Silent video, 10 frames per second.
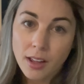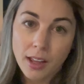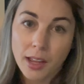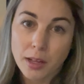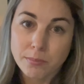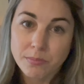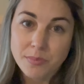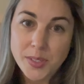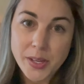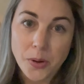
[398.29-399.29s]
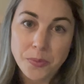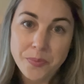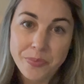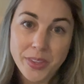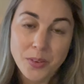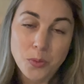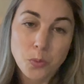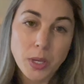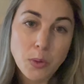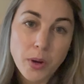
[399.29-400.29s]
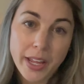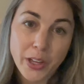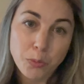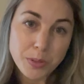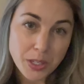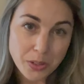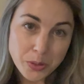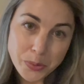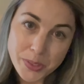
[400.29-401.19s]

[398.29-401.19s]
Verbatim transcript: Um, so we want to help you.